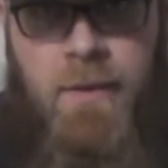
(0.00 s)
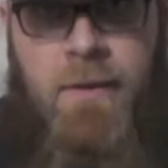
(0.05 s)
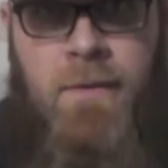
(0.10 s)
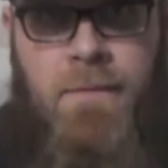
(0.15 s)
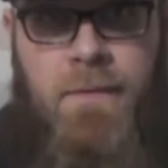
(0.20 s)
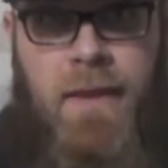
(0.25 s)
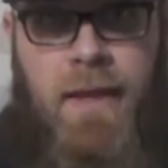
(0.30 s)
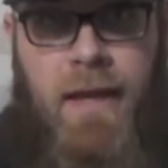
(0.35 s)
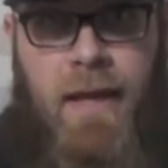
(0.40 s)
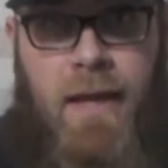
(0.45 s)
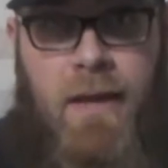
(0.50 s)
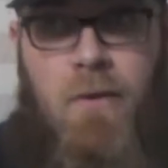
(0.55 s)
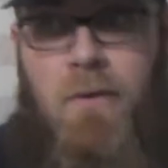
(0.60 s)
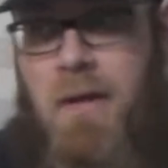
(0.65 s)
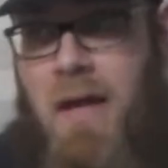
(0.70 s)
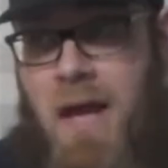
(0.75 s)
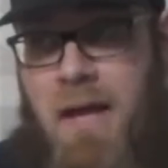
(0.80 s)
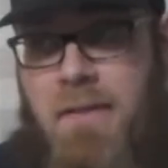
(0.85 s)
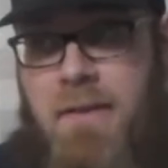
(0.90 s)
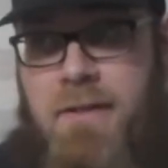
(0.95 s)
thinking,
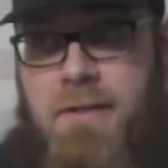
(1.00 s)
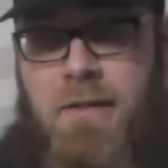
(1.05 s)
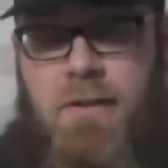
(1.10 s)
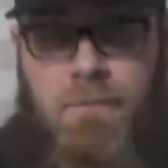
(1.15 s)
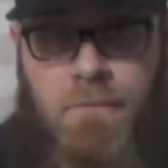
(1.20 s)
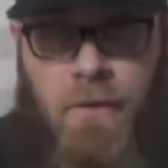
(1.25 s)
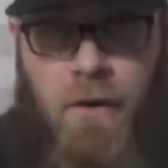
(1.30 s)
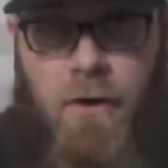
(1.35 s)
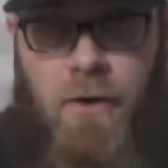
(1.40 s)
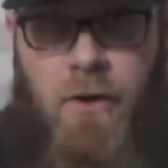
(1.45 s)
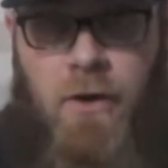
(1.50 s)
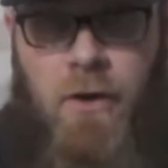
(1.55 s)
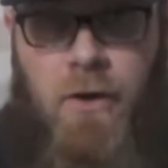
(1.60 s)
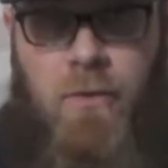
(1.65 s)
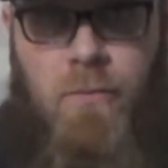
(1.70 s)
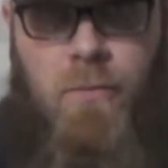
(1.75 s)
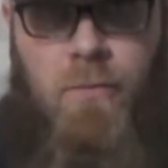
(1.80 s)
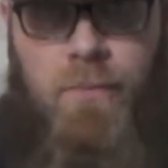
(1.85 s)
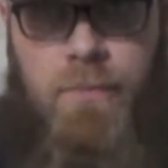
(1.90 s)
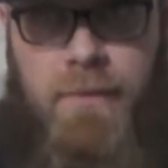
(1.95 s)
okay, this converter
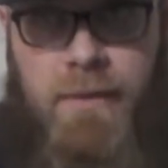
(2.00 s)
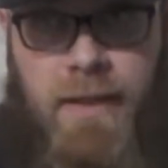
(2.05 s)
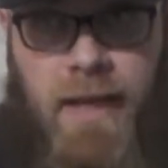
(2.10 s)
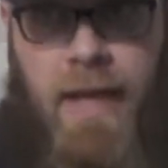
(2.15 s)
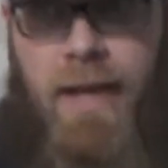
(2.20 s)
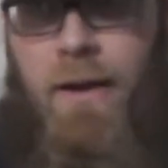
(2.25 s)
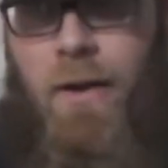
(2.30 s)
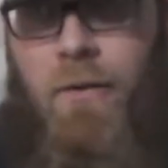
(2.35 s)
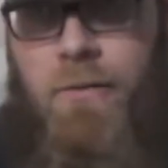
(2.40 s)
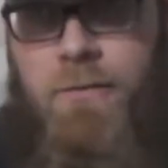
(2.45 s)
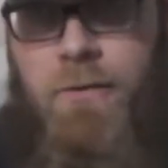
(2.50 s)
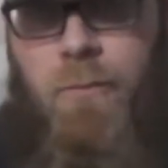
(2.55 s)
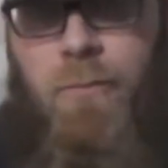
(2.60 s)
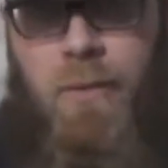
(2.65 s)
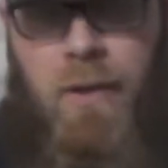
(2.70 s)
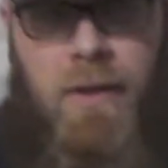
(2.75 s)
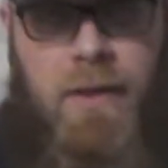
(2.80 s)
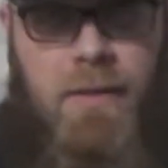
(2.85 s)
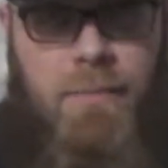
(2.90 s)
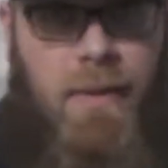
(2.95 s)
can also
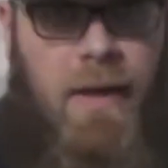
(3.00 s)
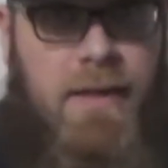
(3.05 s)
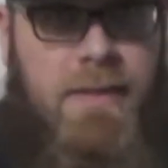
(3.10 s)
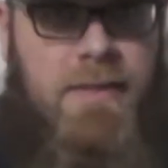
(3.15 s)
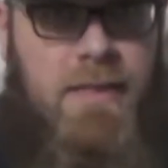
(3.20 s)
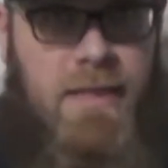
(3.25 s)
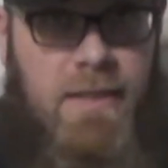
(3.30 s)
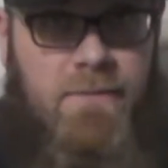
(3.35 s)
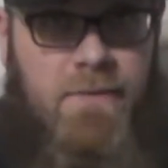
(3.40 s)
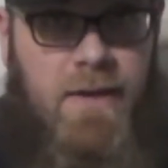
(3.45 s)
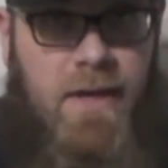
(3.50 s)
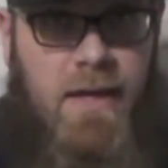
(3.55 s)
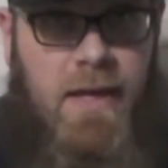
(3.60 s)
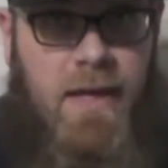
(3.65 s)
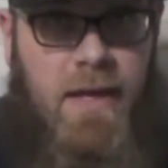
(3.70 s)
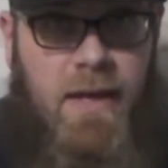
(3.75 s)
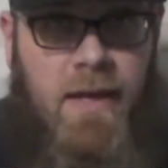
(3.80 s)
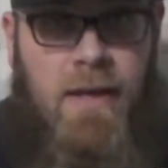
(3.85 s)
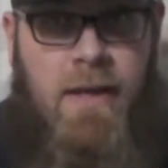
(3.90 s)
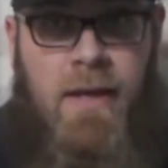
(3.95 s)
plug into my TV
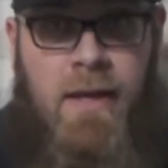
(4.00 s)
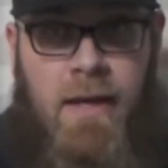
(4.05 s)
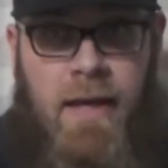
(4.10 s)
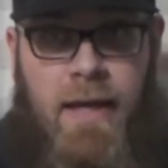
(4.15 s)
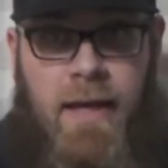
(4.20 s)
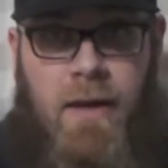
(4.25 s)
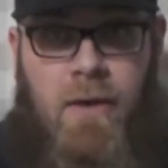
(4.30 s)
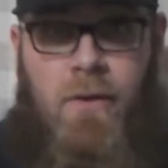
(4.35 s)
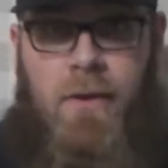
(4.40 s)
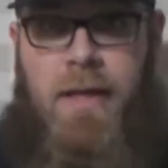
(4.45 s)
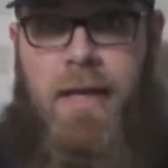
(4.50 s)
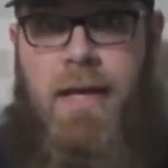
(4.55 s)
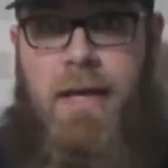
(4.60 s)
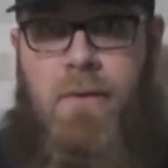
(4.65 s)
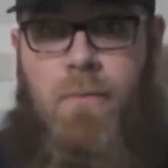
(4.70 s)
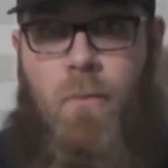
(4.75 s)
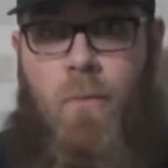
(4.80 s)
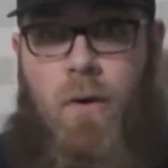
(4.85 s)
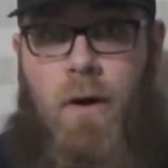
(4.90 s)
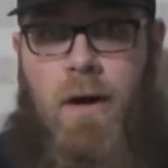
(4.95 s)
and I'll get
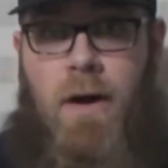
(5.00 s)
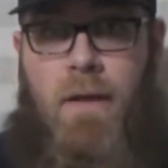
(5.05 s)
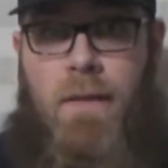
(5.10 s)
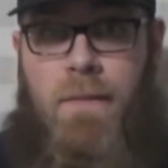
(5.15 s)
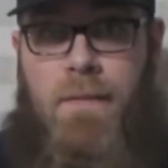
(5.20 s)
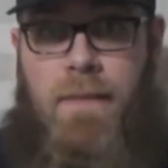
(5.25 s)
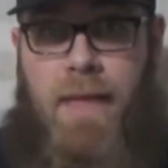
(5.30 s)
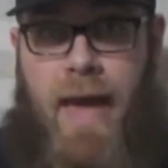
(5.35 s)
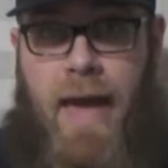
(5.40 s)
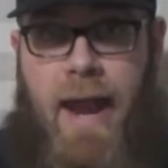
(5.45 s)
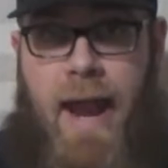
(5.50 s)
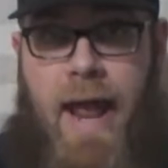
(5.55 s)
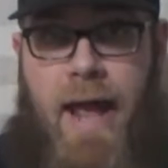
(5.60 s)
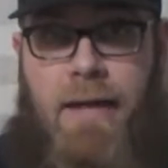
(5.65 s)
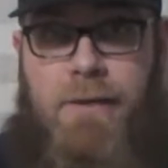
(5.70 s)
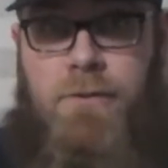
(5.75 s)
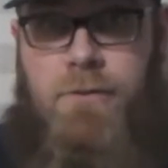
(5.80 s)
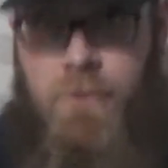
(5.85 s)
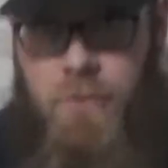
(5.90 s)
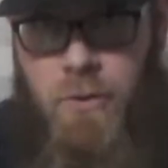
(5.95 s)
one that
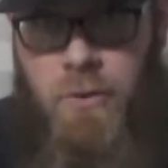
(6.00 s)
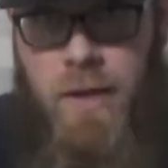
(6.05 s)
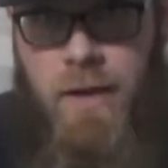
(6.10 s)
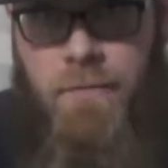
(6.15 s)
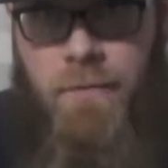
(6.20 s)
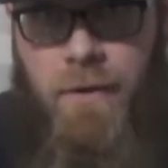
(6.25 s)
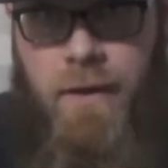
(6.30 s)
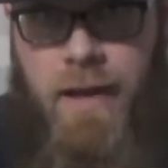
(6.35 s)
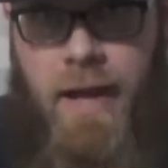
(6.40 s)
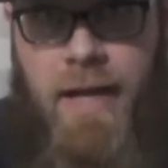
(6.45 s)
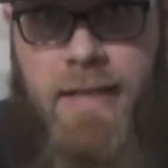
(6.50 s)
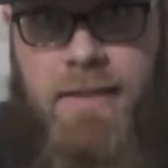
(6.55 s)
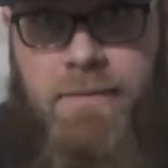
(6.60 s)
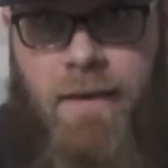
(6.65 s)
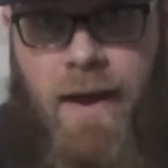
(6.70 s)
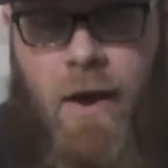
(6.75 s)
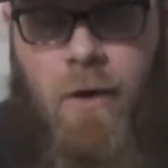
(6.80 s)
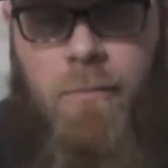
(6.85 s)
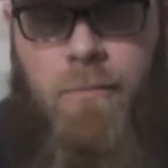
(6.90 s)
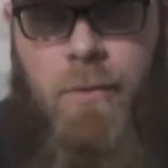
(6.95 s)
has two different kinds of
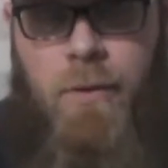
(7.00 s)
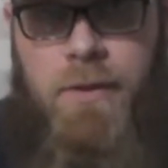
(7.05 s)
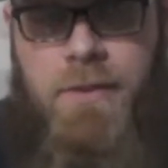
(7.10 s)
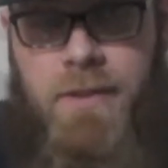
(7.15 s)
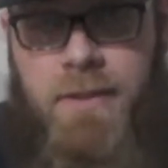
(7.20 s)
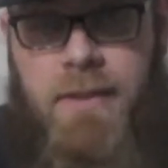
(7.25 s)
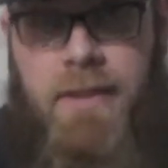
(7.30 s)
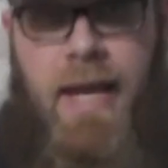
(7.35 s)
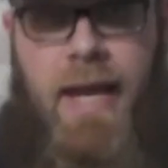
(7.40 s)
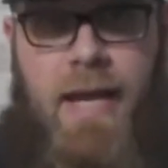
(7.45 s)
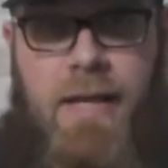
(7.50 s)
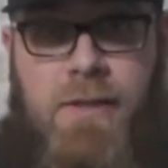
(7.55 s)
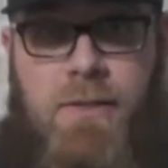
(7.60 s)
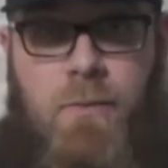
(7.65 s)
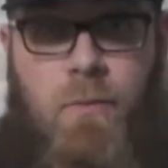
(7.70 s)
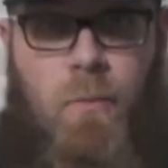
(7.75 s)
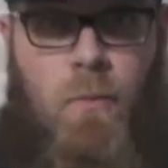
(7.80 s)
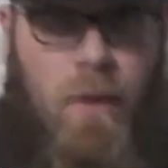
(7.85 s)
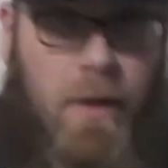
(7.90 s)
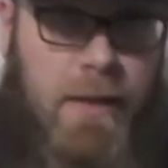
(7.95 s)
outputs in case
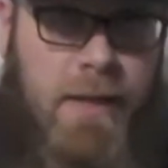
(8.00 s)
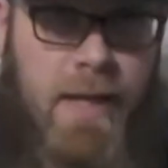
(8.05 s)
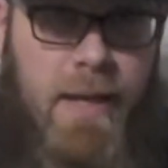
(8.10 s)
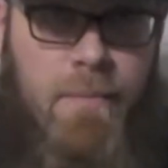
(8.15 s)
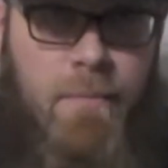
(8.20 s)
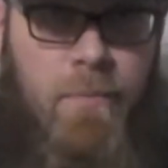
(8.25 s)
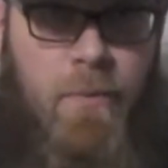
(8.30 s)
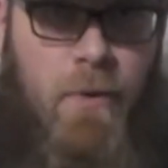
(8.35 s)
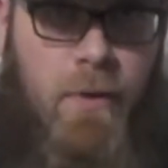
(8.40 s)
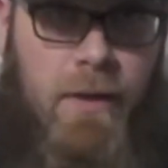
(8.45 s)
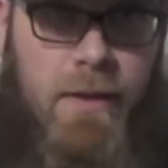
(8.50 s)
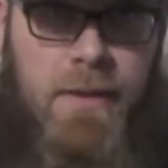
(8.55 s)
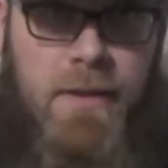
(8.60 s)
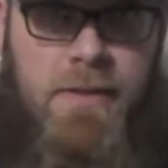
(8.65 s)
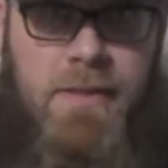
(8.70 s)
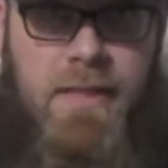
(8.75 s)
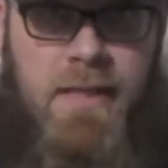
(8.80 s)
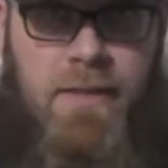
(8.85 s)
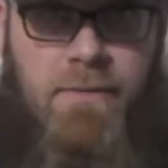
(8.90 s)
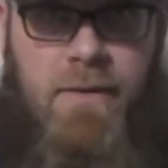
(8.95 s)
one input on the
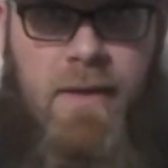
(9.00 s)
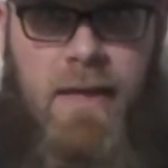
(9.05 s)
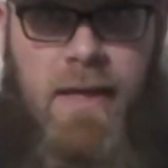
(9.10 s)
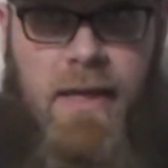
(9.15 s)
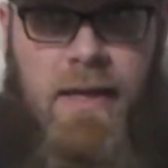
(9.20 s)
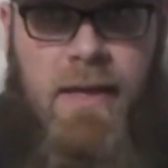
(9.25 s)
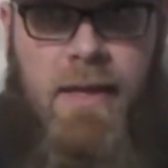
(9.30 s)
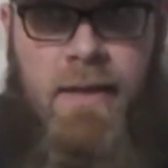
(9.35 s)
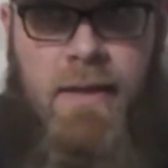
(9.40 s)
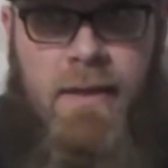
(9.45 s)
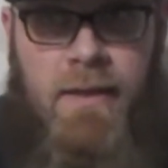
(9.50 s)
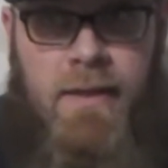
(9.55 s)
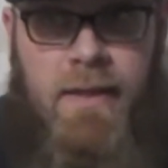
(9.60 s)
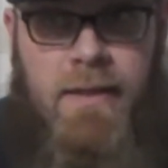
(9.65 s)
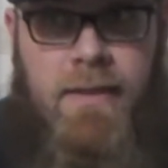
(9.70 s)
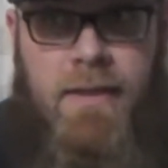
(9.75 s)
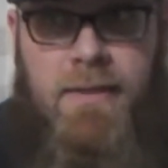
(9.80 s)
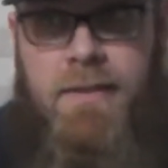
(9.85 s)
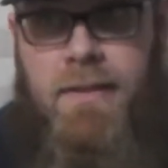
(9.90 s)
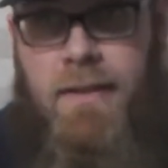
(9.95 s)
TV
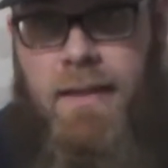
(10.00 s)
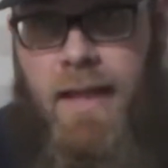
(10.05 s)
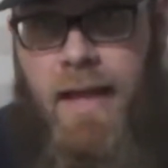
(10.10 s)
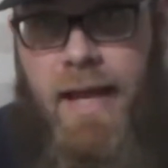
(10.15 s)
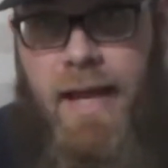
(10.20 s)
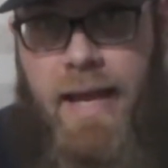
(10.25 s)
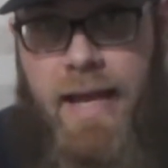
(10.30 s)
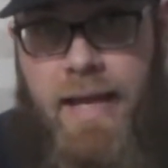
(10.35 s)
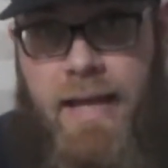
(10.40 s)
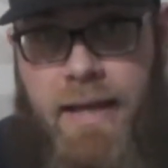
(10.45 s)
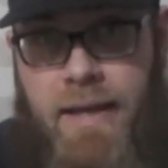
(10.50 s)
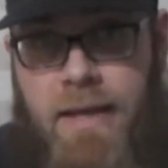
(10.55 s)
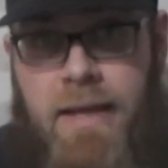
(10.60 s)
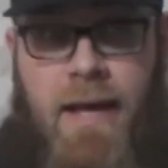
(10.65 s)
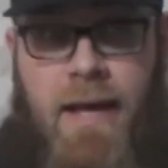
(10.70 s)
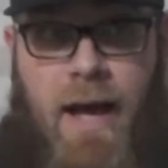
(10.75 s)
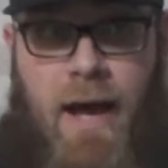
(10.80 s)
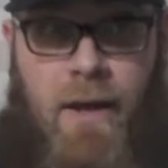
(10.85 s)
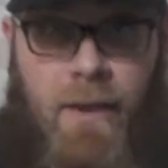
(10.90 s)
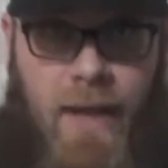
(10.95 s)
it doesn't like,
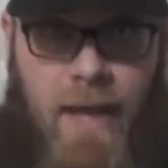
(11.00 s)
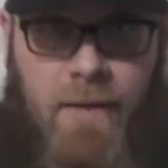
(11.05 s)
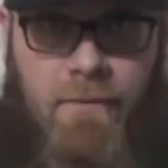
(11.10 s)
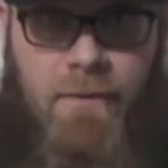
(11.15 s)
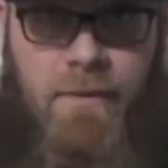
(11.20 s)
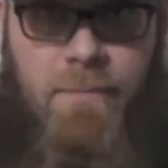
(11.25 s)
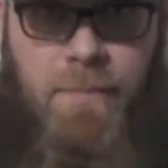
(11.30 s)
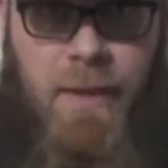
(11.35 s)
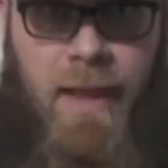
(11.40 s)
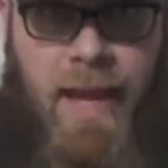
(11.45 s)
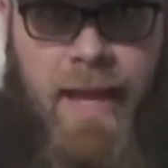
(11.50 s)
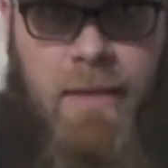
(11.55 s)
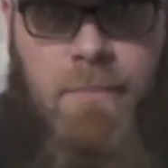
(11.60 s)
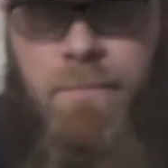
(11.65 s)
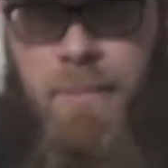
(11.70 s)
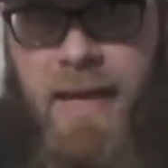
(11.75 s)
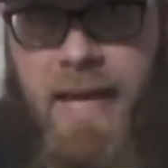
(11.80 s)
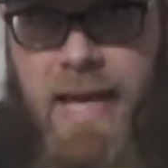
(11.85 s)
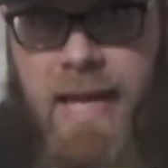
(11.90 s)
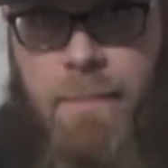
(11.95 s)
I'll have a plan
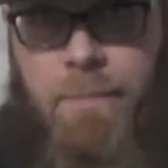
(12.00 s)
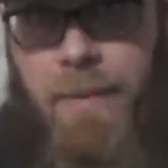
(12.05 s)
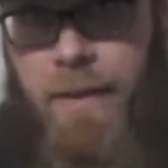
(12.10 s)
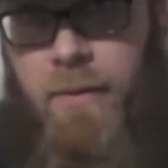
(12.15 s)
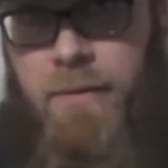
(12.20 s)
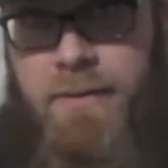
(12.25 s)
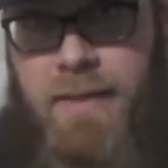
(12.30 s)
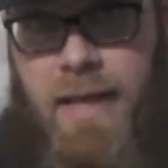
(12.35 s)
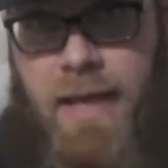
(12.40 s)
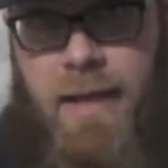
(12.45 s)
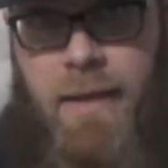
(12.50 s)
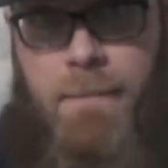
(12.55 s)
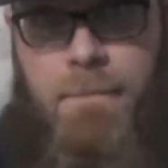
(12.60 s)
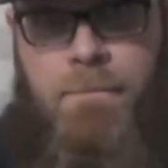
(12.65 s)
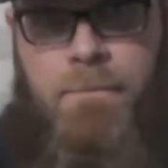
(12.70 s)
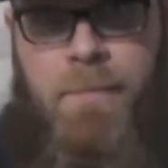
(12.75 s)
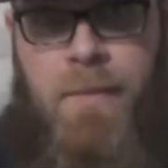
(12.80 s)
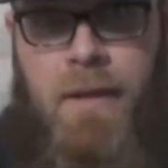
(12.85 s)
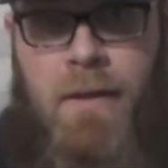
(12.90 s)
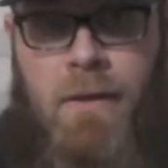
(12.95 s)
B built
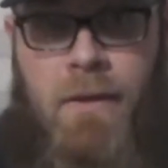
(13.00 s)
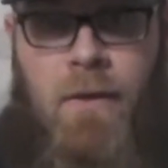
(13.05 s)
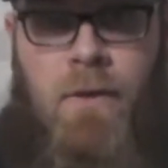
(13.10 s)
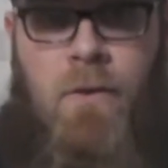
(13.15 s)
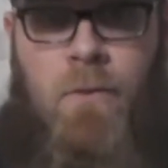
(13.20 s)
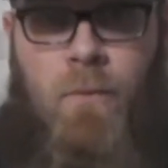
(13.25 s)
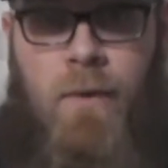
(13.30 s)
in.